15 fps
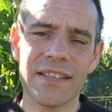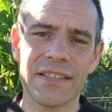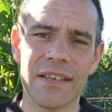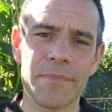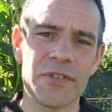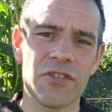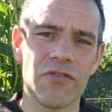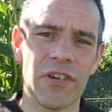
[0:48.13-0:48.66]
the
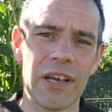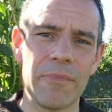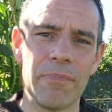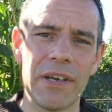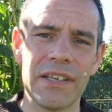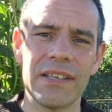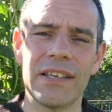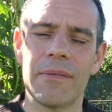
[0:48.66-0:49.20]
subscribe
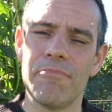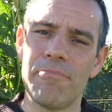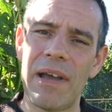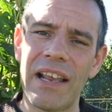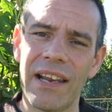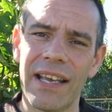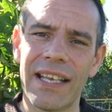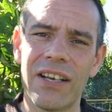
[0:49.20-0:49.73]
button and
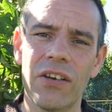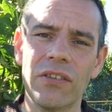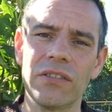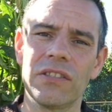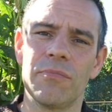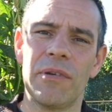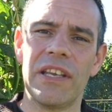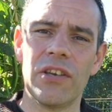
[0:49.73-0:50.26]
bell icon
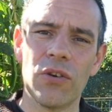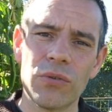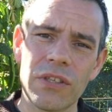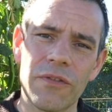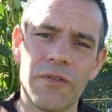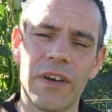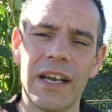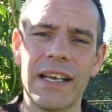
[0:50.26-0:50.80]
to be
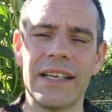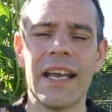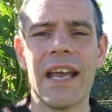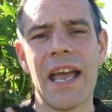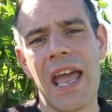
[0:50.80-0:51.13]
notified